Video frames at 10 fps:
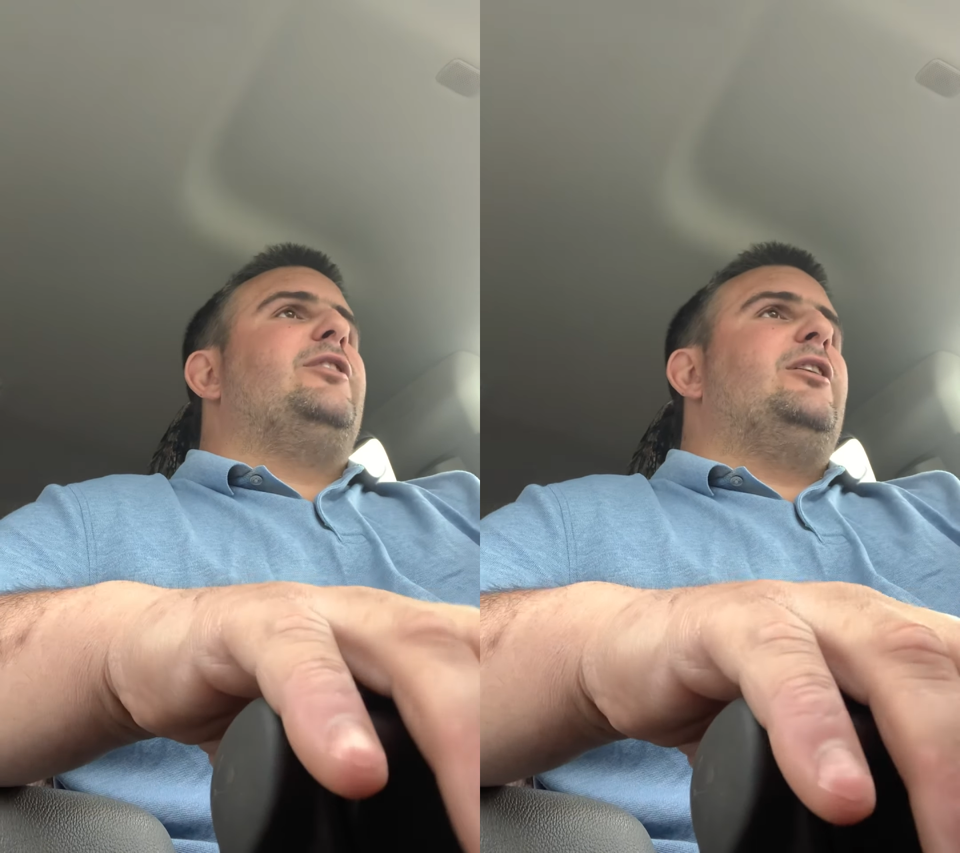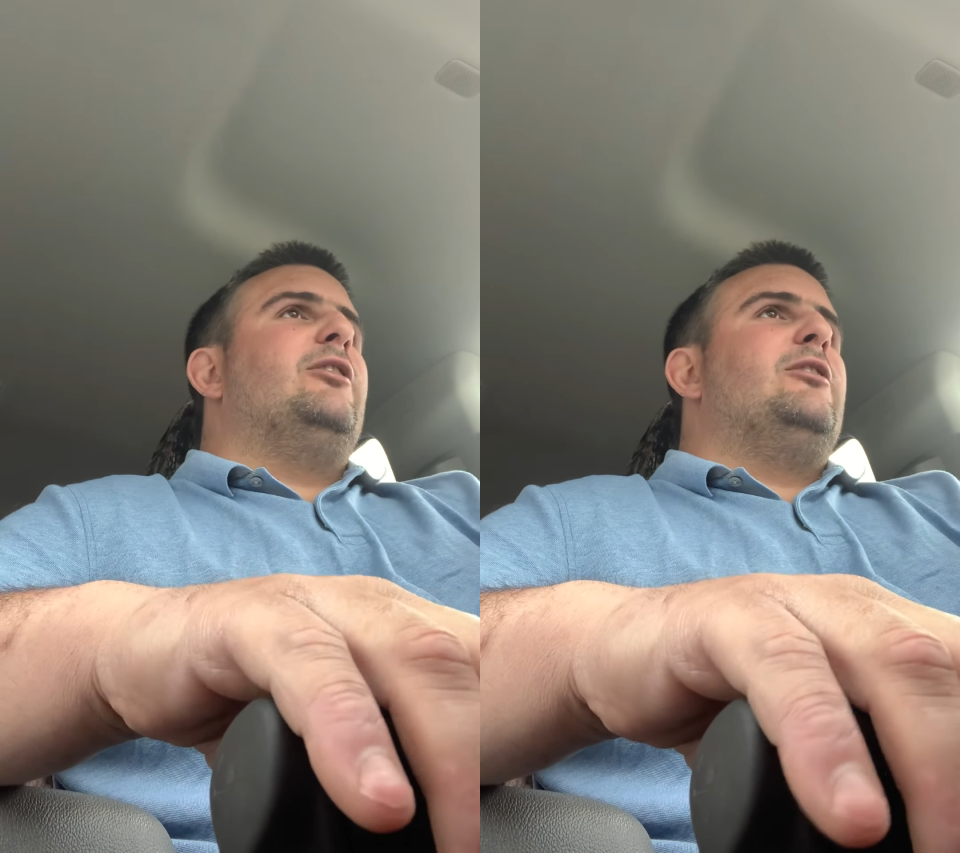
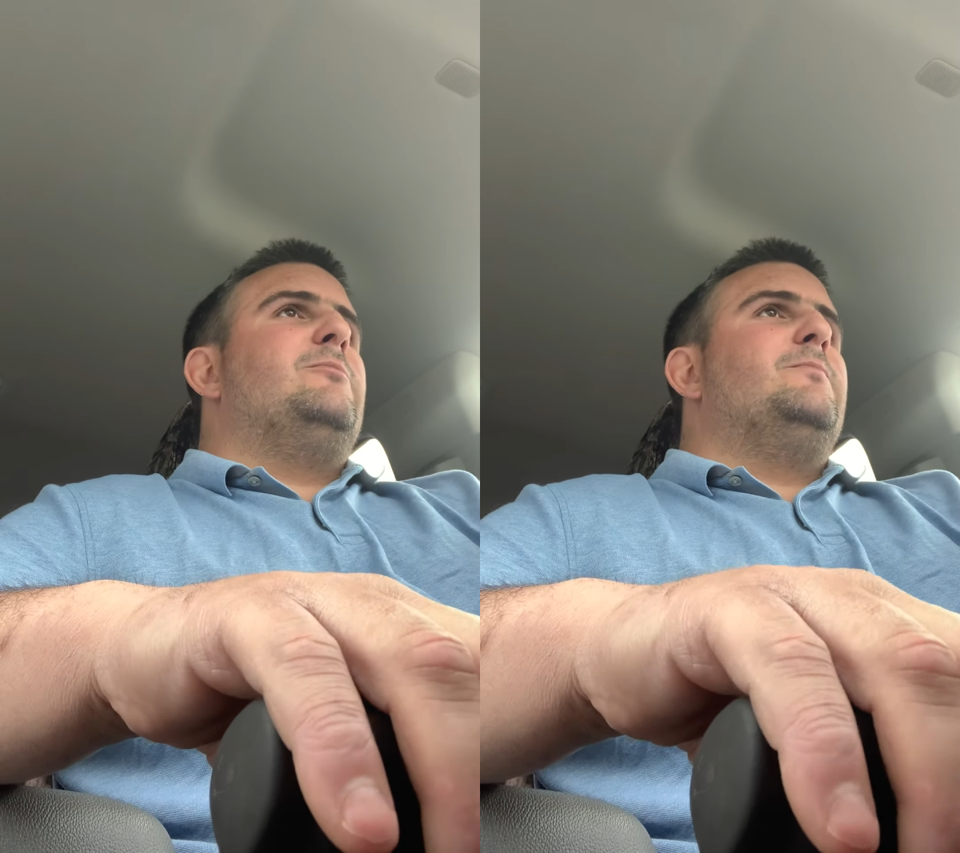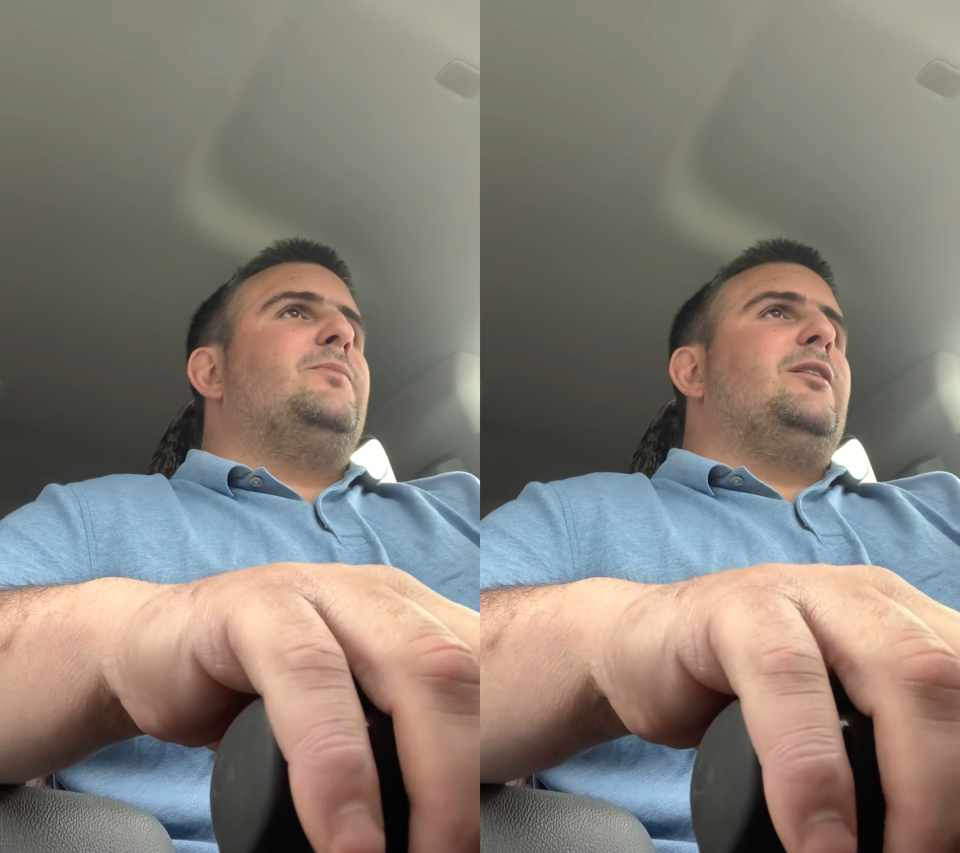here
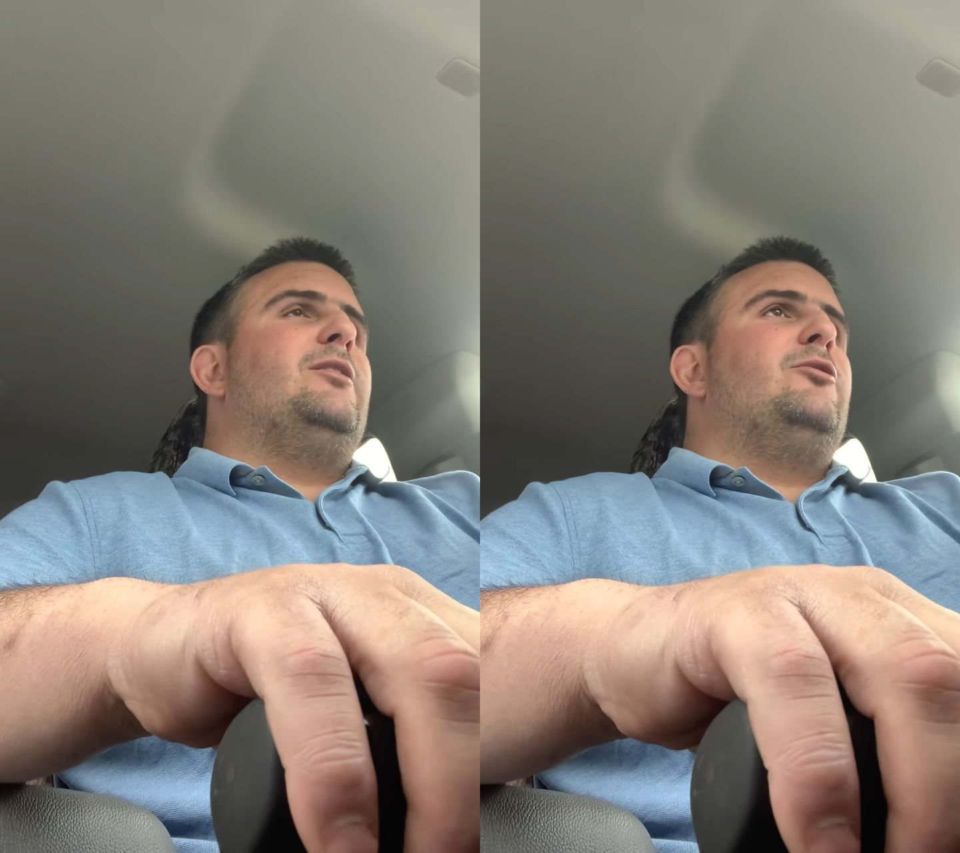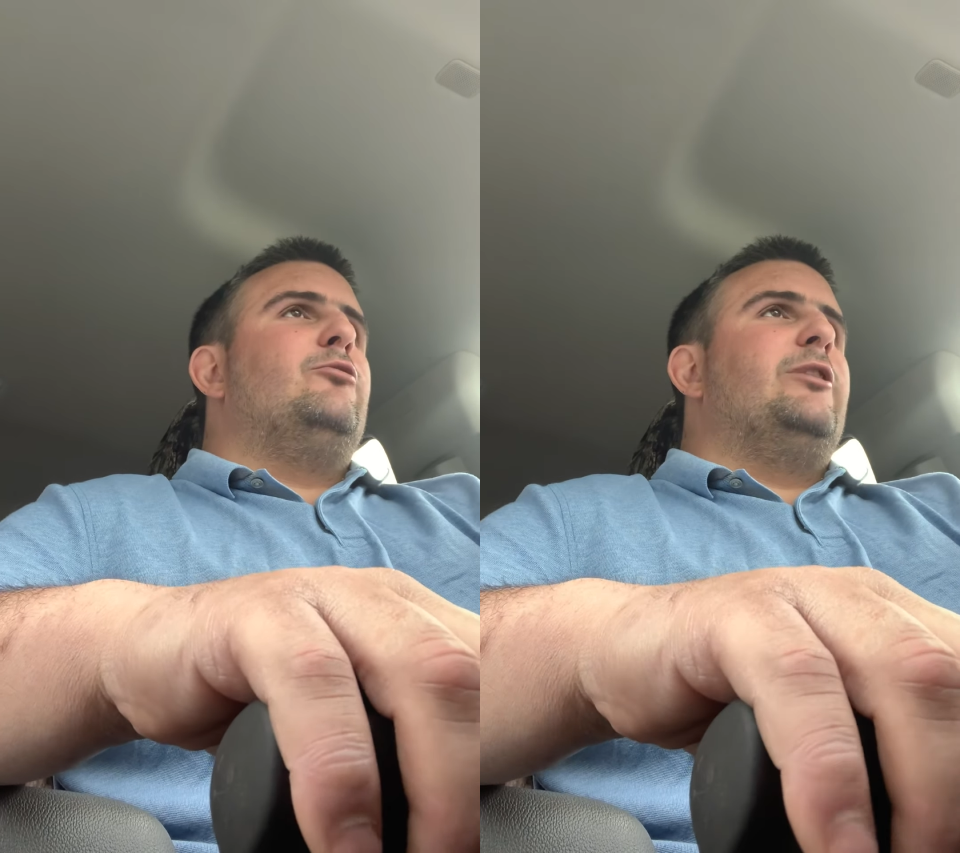
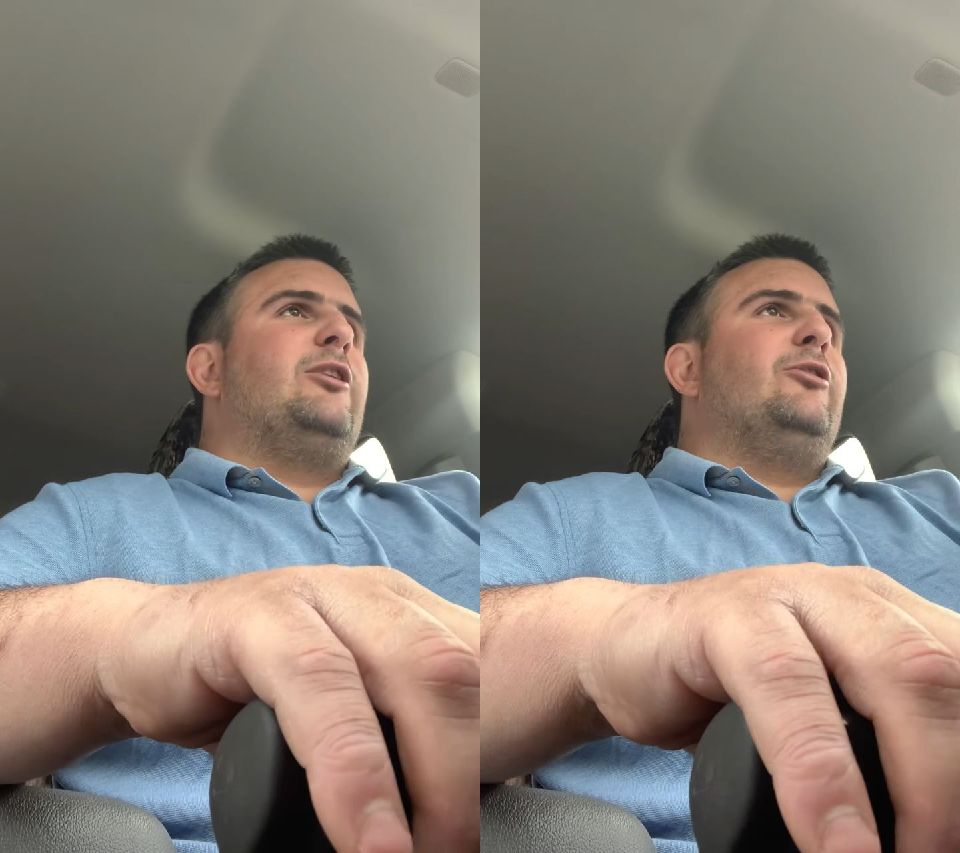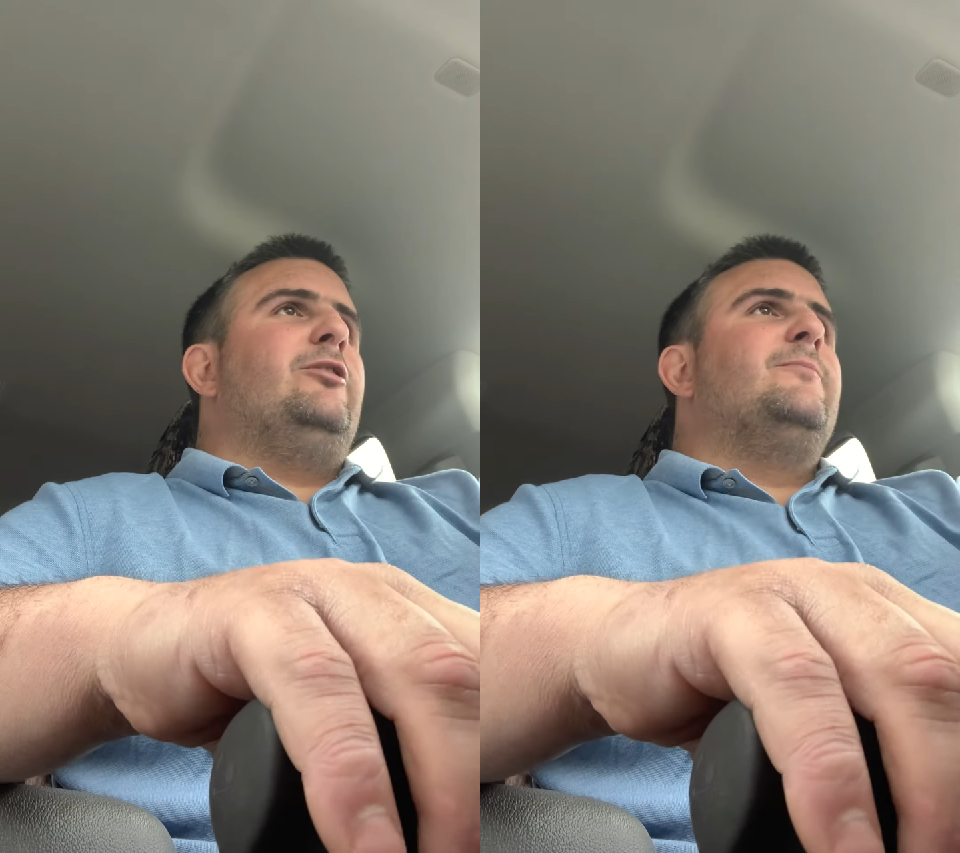in New
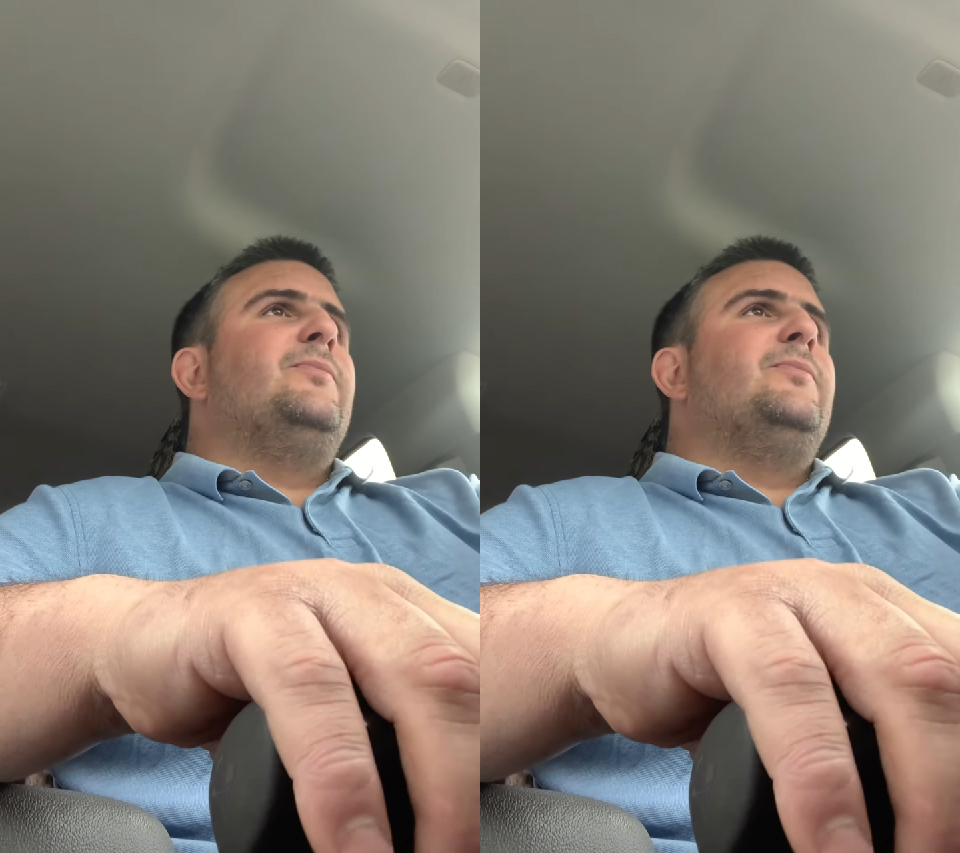England.